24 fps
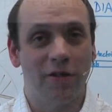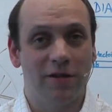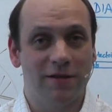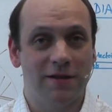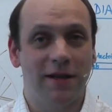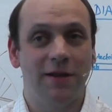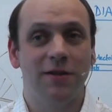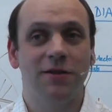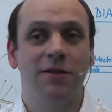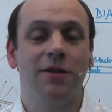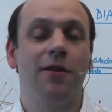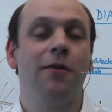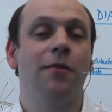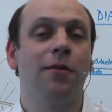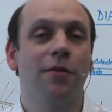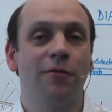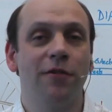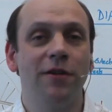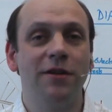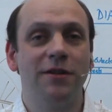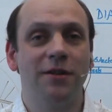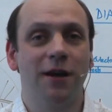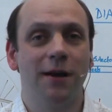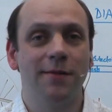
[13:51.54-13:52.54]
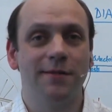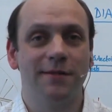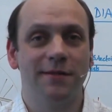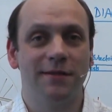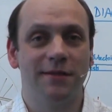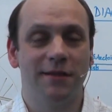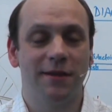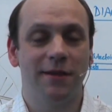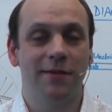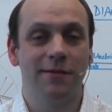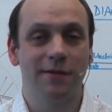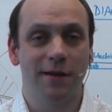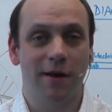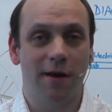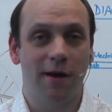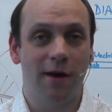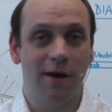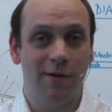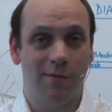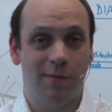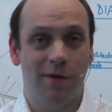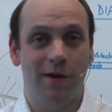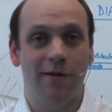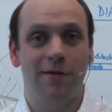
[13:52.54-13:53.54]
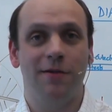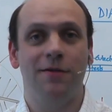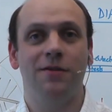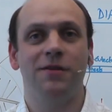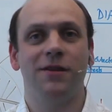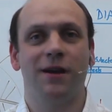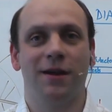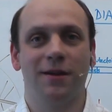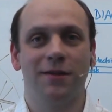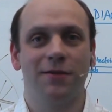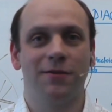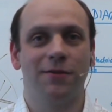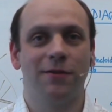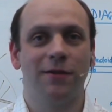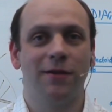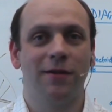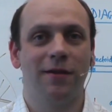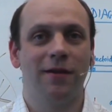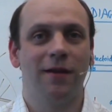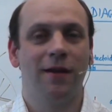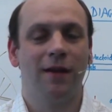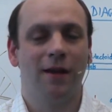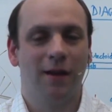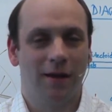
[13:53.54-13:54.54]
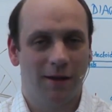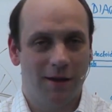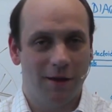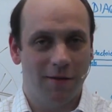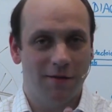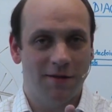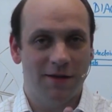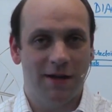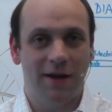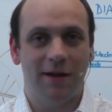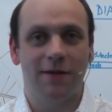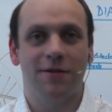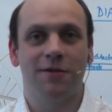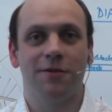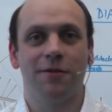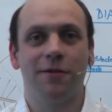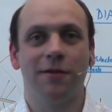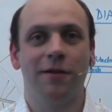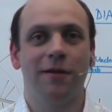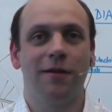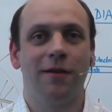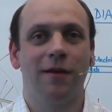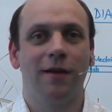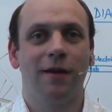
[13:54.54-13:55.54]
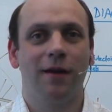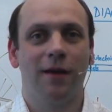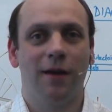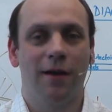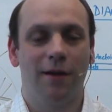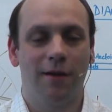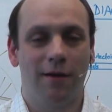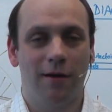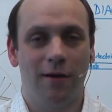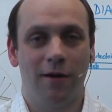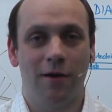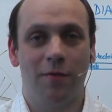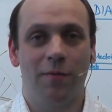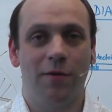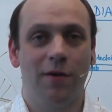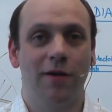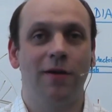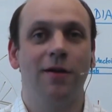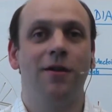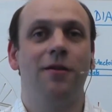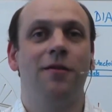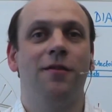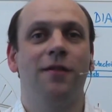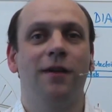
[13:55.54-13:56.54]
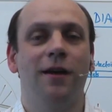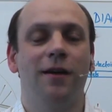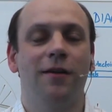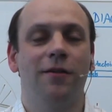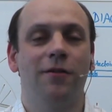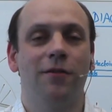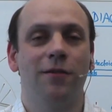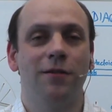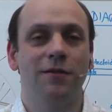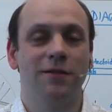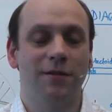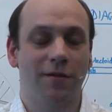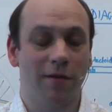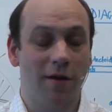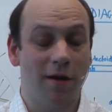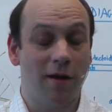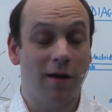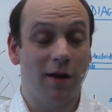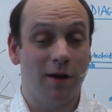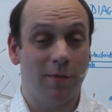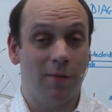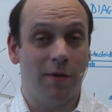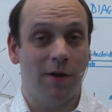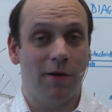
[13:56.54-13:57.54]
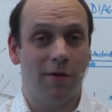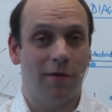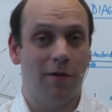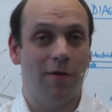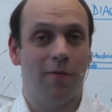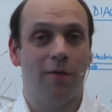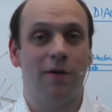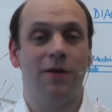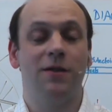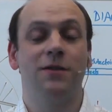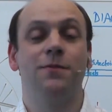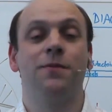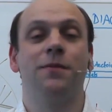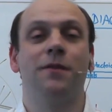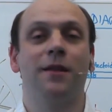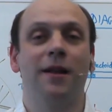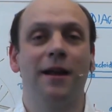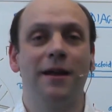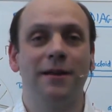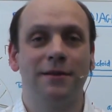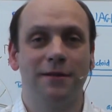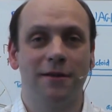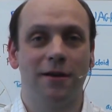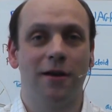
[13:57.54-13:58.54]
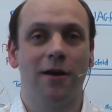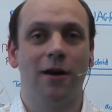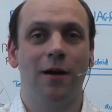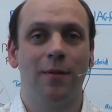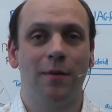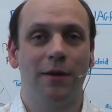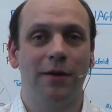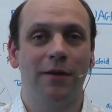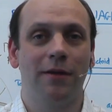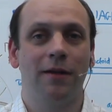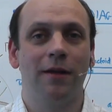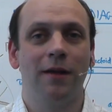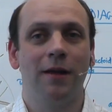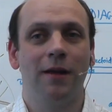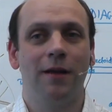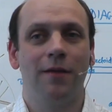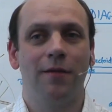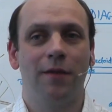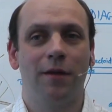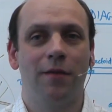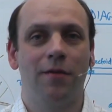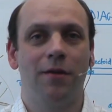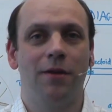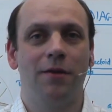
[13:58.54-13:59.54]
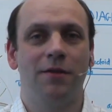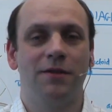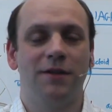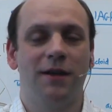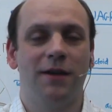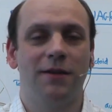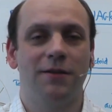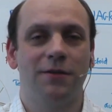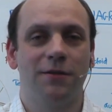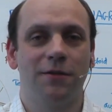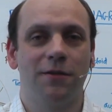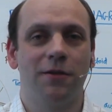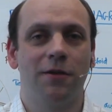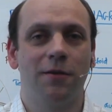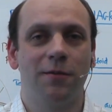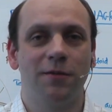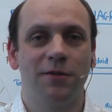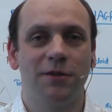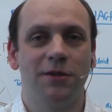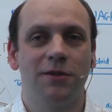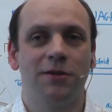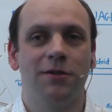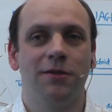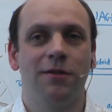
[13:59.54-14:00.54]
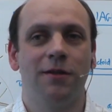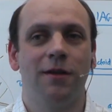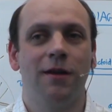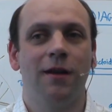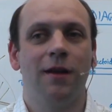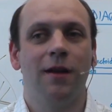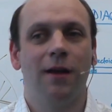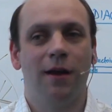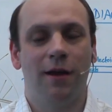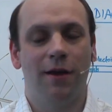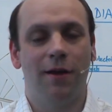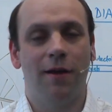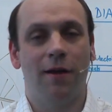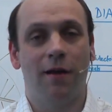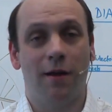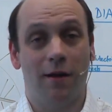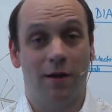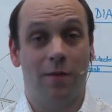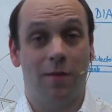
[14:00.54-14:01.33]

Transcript: are essentially your three types of steels: hypo-eutectoid, eutectoid, and hyper-eutectoid. So the hypo are the ones with less carbon than the eutectoid composition, and